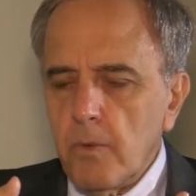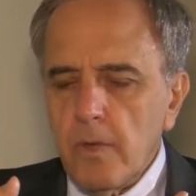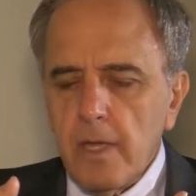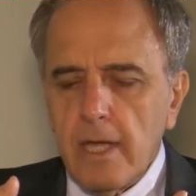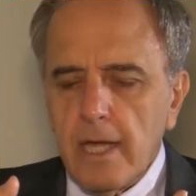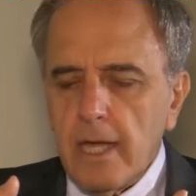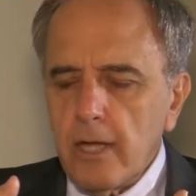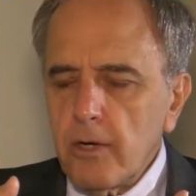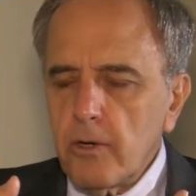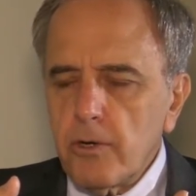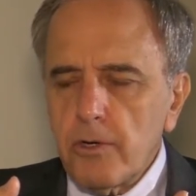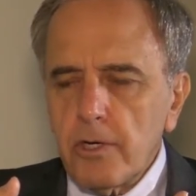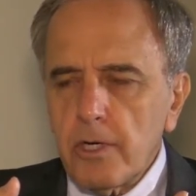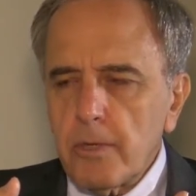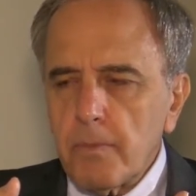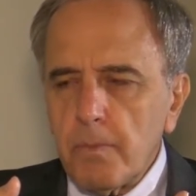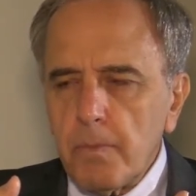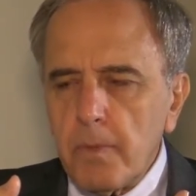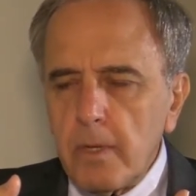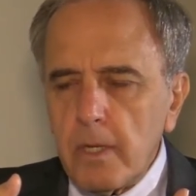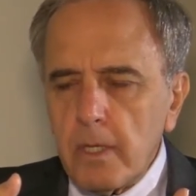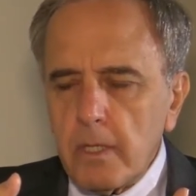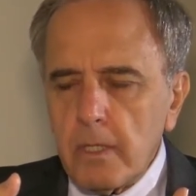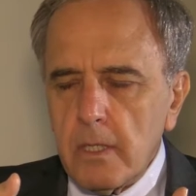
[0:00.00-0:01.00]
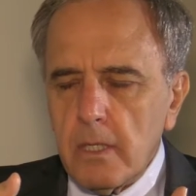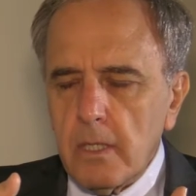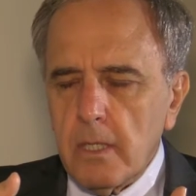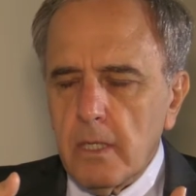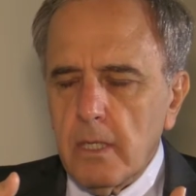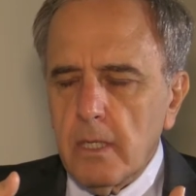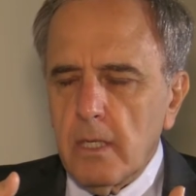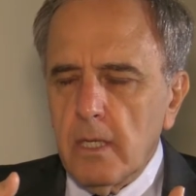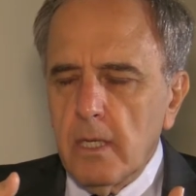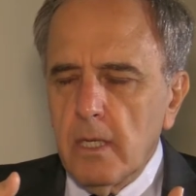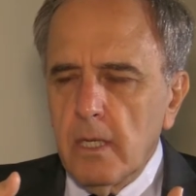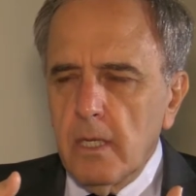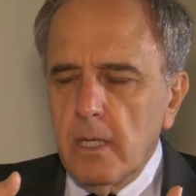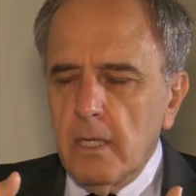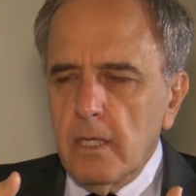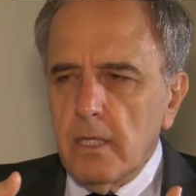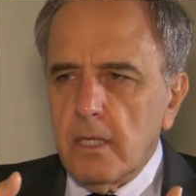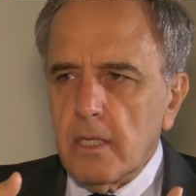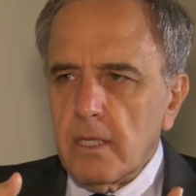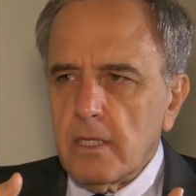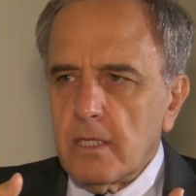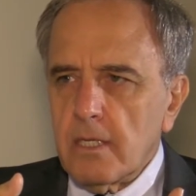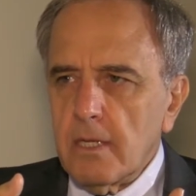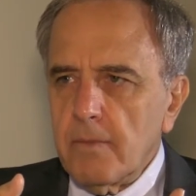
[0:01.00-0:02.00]
We cannot repeat
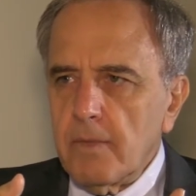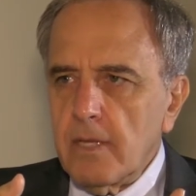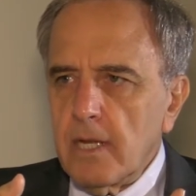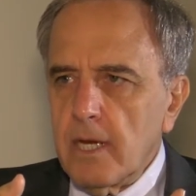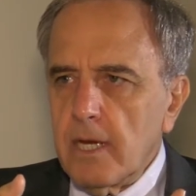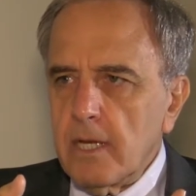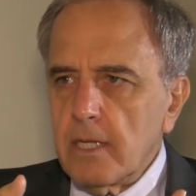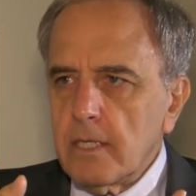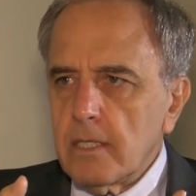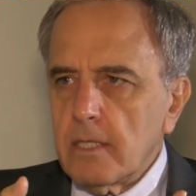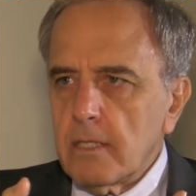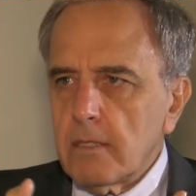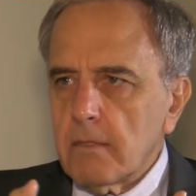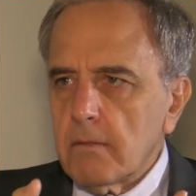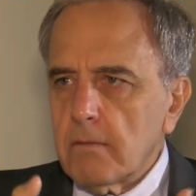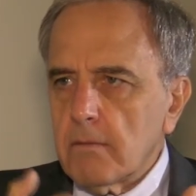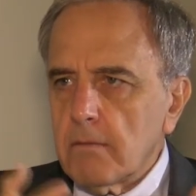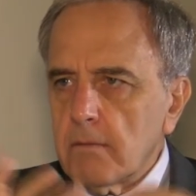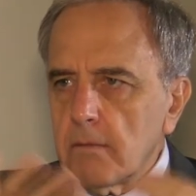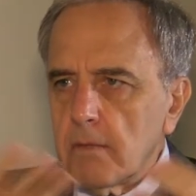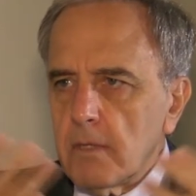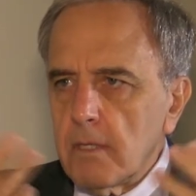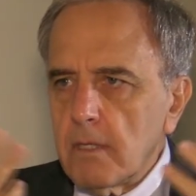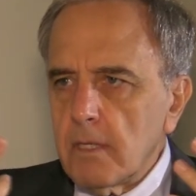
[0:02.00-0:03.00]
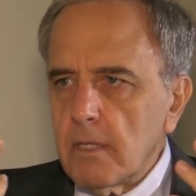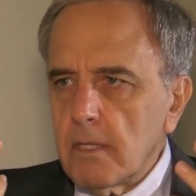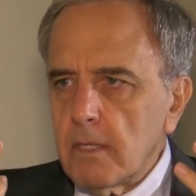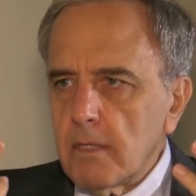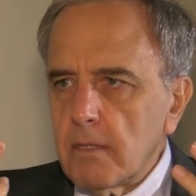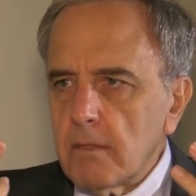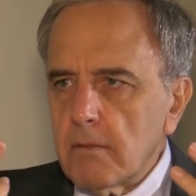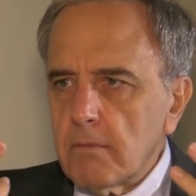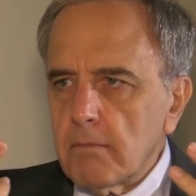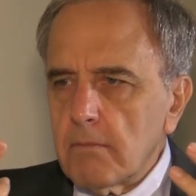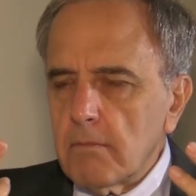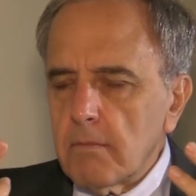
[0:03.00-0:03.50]
the seminaries in